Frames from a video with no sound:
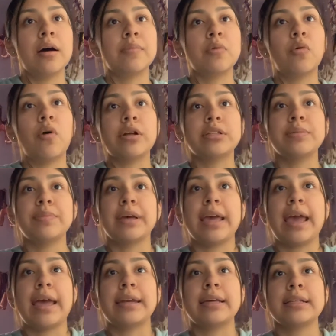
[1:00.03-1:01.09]
quantum
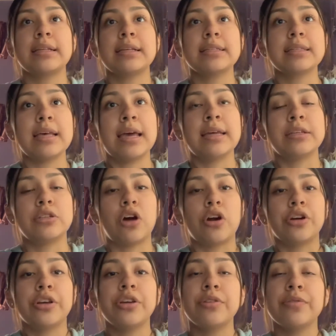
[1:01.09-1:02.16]
mechanics, and
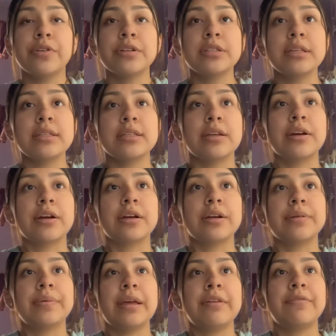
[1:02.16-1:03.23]
daughter universes that
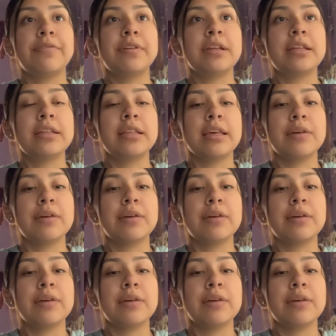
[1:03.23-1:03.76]
are infinitely